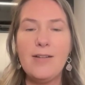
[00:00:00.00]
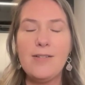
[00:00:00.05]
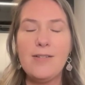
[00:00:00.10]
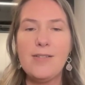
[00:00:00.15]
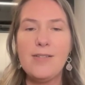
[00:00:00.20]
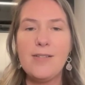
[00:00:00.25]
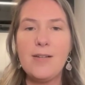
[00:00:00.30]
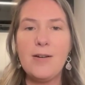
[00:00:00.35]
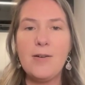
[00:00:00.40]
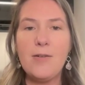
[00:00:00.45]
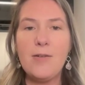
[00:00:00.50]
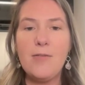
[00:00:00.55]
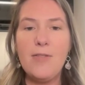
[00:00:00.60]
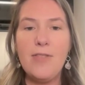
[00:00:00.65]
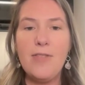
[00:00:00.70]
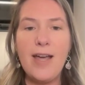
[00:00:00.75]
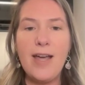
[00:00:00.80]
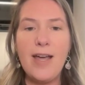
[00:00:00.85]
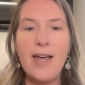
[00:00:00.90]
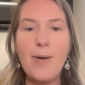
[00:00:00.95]
So
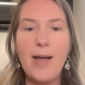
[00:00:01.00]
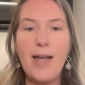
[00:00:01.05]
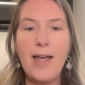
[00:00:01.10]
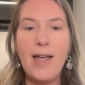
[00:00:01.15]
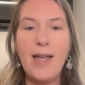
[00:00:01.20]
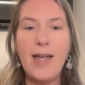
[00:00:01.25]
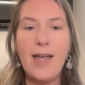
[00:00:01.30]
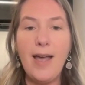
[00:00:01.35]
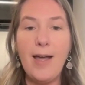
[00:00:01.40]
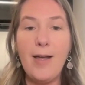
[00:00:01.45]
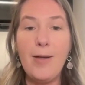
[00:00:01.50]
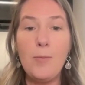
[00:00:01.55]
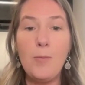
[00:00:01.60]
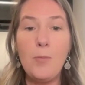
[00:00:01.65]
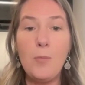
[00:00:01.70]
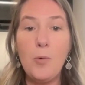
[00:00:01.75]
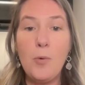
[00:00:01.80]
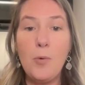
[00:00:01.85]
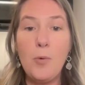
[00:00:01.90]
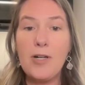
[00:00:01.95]
that's why I
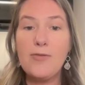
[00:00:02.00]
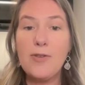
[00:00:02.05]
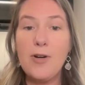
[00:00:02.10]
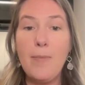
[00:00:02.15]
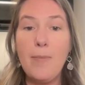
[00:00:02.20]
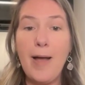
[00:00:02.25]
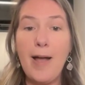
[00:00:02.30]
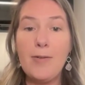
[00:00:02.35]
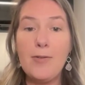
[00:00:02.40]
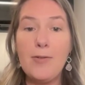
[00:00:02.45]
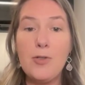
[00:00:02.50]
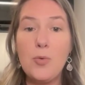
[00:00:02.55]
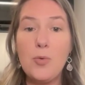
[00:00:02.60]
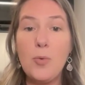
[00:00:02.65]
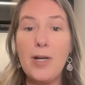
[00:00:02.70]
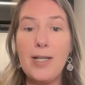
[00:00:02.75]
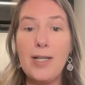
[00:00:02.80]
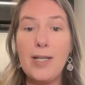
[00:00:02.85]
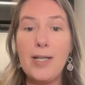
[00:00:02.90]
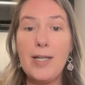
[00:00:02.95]
worked for about
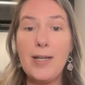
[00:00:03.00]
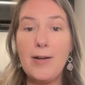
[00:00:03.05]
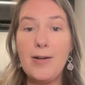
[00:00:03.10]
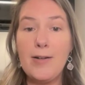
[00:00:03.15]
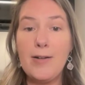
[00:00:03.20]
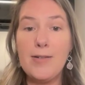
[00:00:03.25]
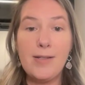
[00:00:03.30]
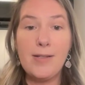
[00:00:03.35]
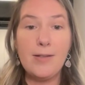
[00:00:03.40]
20 years,